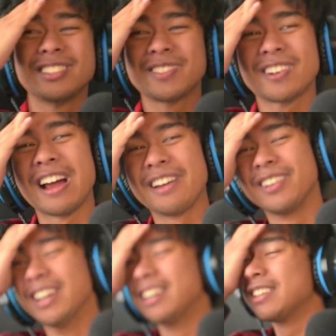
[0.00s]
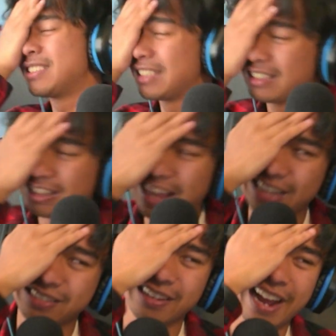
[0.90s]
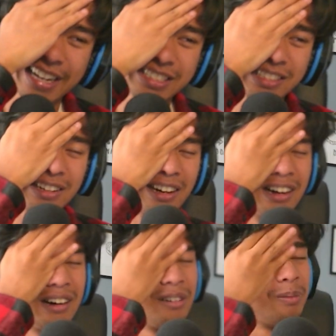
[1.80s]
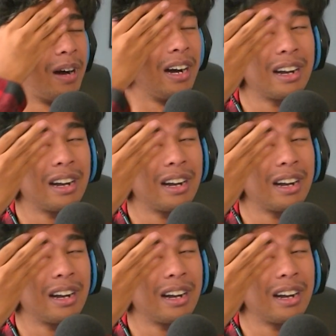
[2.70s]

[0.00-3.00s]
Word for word: subscribe. I'll see you in the next reaction. Oh my